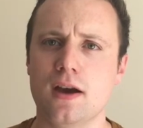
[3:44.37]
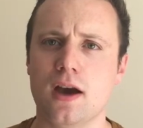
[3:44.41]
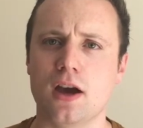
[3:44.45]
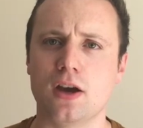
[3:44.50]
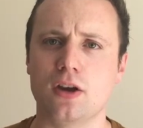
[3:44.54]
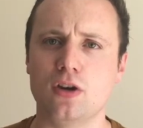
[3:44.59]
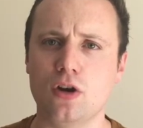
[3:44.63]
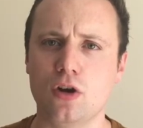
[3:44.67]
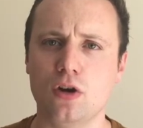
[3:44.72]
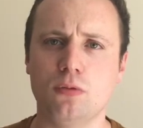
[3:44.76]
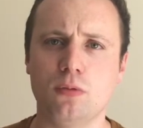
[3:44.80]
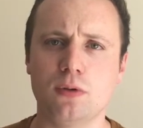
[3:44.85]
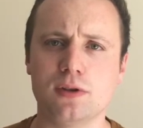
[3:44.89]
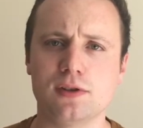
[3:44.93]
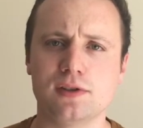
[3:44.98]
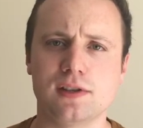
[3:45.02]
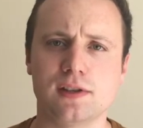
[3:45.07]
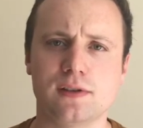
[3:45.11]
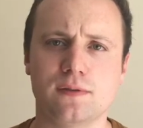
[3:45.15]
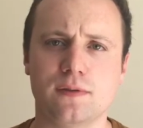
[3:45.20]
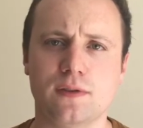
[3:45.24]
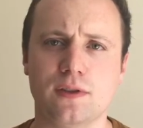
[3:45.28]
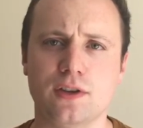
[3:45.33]
God wants
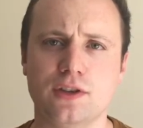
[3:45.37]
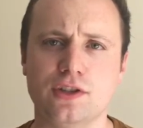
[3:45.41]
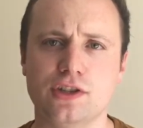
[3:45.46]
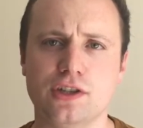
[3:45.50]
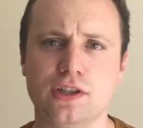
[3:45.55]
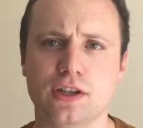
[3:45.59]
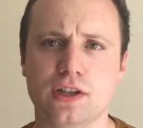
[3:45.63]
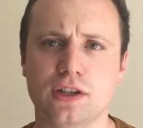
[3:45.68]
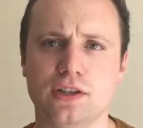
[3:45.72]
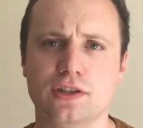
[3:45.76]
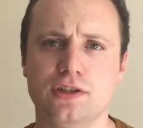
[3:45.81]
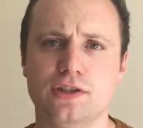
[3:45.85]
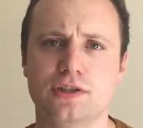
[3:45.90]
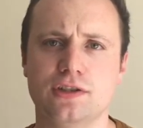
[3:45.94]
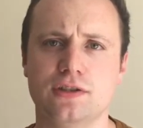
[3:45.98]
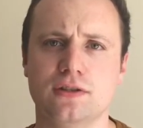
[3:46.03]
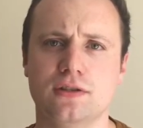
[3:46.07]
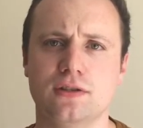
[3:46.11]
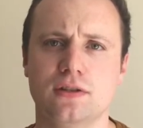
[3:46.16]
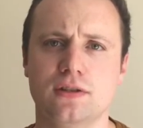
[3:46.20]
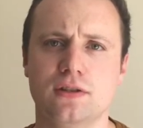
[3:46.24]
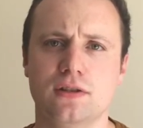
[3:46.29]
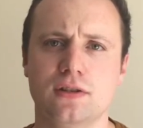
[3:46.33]
this for the church.
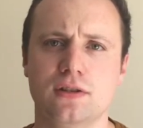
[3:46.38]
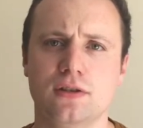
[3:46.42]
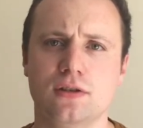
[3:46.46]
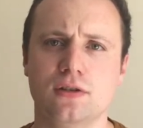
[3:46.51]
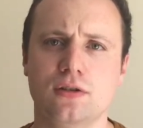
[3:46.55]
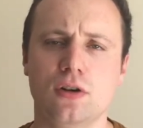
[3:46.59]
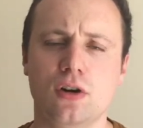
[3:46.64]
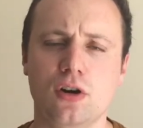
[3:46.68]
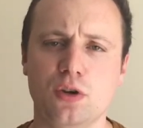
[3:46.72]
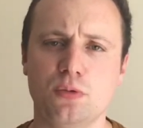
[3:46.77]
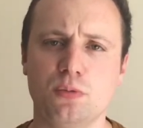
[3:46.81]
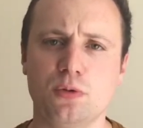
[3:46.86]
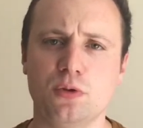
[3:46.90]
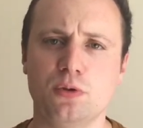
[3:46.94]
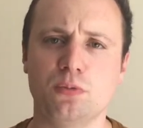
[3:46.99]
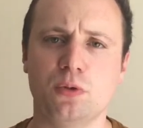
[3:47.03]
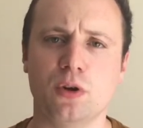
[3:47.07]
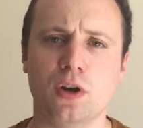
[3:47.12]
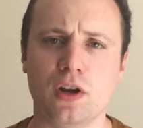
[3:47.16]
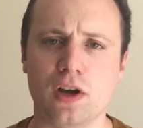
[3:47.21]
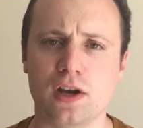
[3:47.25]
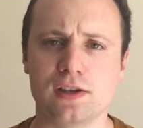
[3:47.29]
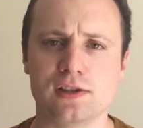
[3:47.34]
God would
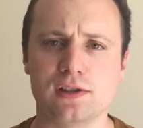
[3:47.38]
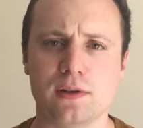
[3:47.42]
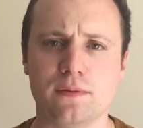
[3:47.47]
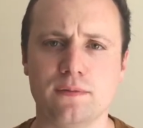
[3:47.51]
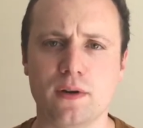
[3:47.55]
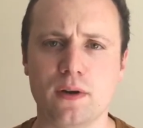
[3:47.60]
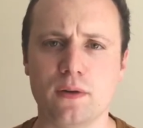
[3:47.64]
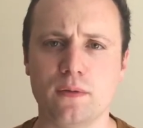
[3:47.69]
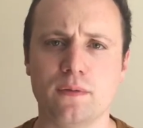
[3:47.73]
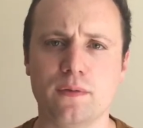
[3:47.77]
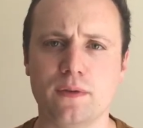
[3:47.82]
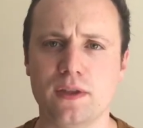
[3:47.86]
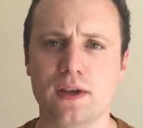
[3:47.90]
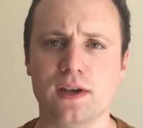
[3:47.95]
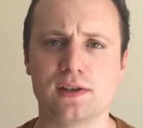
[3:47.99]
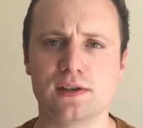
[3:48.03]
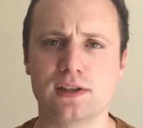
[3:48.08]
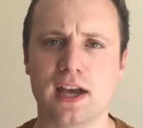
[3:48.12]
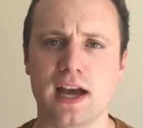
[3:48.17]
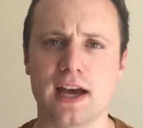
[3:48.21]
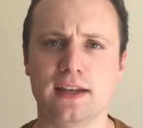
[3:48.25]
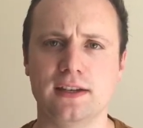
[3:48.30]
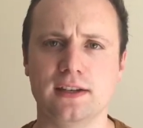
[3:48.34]
want us to vote for this
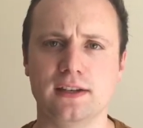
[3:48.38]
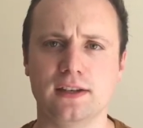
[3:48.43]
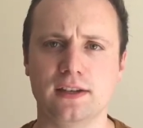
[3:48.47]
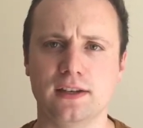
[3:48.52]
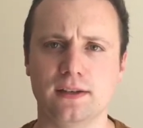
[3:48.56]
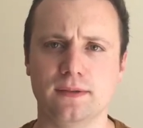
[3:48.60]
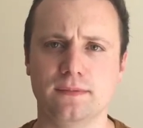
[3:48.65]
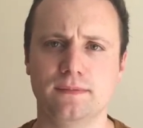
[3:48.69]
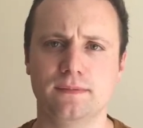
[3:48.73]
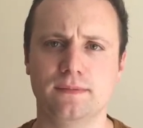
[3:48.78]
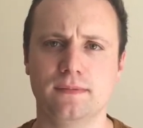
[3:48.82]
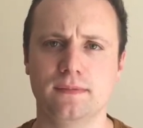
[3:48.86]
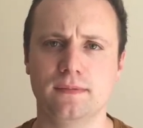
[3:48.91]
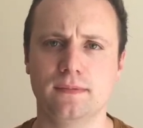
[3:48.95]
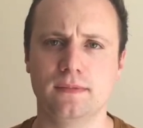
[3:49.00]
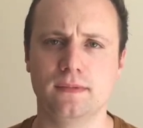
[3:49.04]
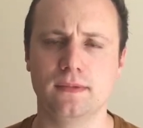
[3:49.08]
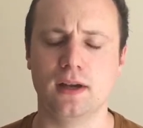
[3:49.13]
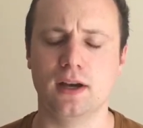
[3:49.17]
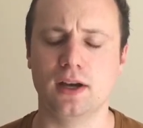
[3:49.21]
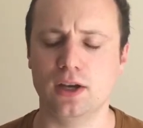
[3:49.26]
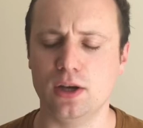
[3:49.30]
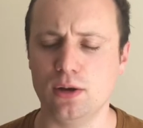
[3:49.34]
candidate.
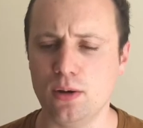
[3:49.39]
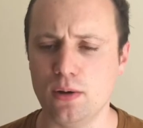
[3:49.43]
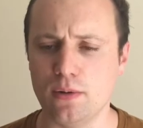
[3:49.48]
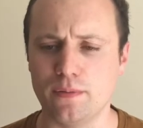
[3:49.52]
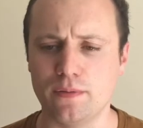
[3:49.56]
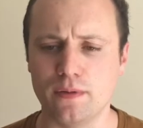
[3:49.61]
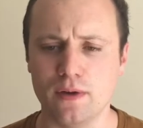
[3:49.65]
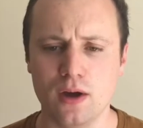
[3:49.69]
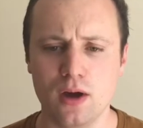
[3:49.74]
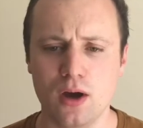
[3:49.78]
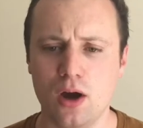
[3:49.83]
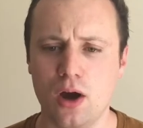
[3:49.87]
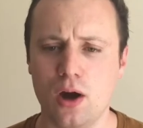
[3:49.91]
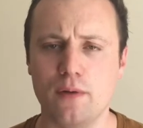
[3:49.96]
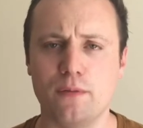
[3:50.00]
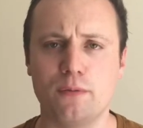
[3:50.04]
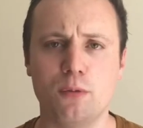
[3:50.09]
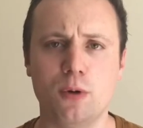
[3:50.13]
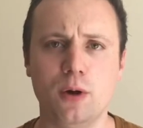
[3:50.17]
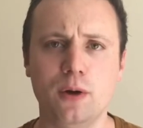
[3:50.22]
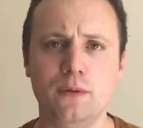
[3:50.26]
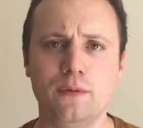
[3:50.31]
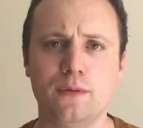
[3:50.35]
I know of
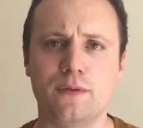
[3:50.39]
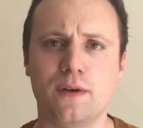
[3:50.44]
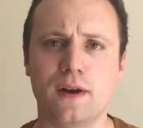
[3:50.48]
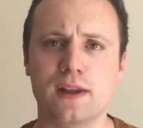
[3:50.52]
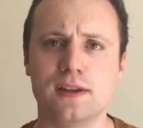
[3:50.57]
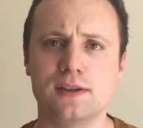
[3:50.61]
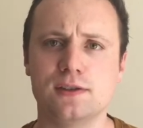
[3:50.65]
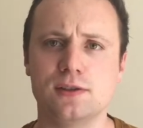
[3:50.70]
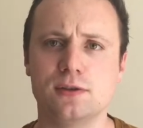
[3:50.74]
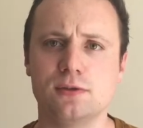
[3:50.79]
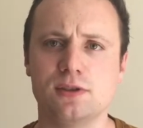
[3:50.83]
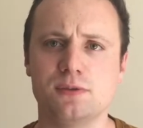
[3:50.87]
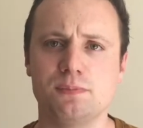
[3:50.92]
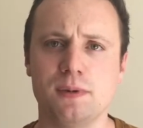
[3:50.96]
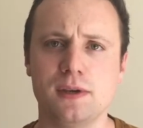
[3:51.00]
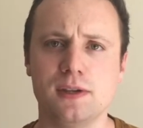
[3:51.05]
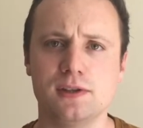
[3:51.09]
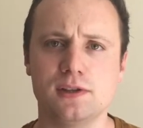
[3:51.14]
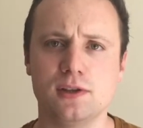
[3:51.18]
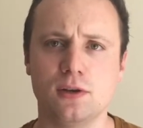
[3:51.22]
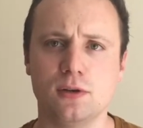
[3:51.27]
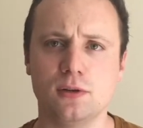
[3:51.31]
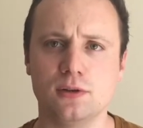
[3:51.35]
one friend who has been
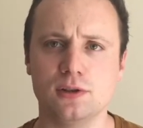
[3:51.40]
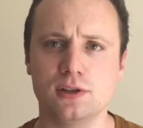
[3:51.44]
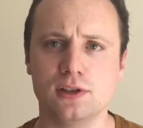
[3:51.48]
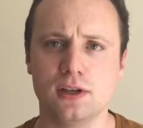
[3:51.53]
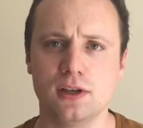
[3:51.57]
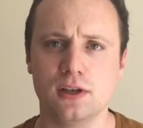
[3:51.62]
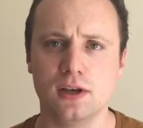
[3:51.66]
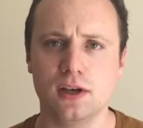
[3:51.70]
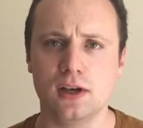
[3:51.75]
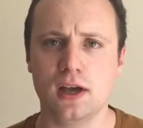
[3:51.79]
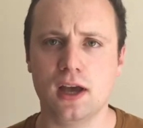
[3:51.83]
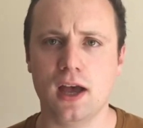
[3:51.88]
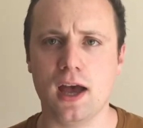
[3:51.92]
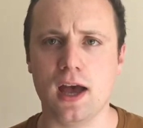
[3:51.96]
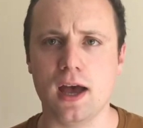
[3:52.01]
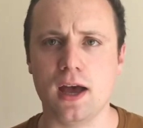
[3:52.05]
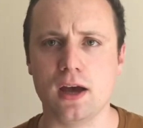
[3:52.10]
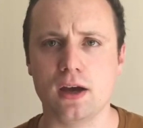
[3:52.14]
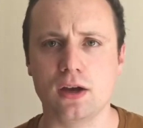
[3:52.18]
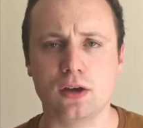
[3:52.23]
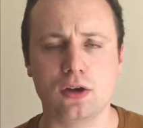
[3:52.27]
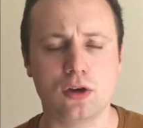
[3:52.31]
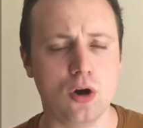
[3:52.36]
told,
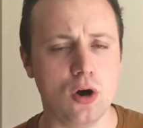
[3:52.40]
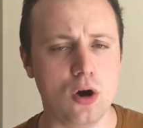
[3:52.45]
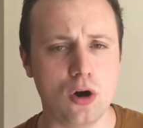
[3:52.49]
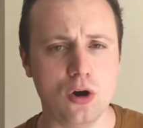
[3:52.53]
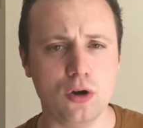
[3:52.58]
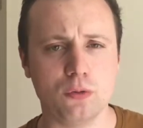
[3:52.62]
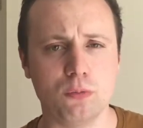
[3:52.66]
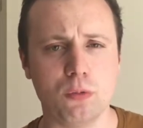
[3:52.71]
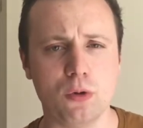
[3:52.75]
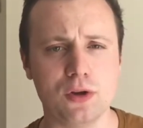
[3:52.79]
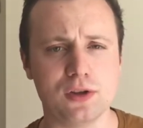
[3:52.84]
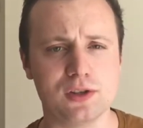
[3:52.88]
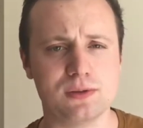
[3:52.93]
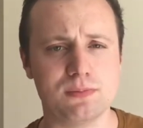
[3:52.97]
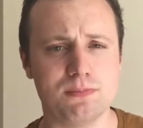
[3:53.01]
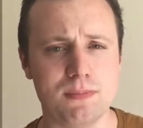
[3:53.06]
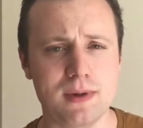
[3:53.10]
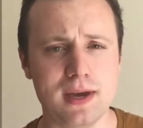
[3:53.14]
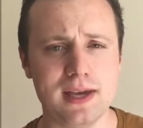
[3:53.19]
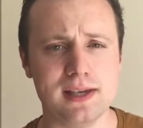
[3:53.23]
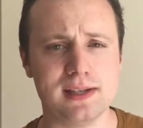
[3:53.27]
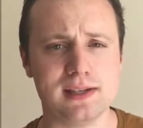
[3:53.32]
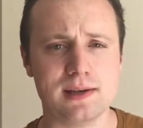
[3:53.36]
God wants
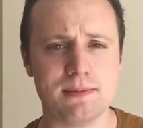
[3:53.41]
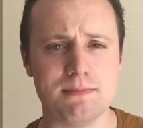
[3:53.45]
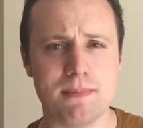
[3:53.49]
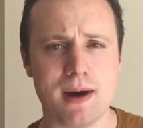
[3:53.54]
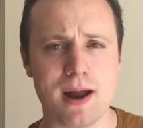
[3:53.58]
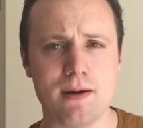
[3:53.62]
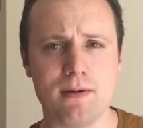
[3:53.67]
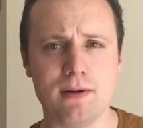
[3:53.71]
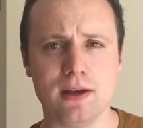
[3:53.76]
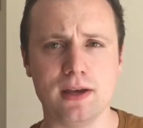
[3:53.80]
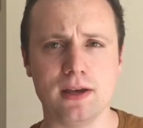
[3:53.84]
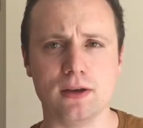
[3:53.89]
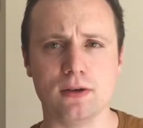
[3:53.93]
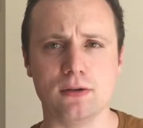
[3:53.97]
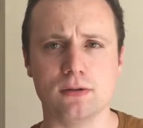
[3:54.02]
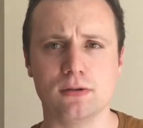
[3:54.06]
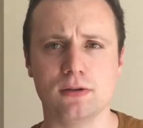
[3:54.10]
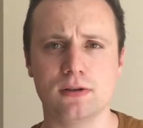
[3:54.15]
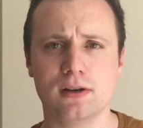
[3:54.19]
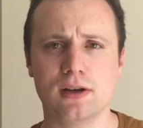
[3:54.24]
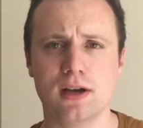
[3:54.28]
me to marry you.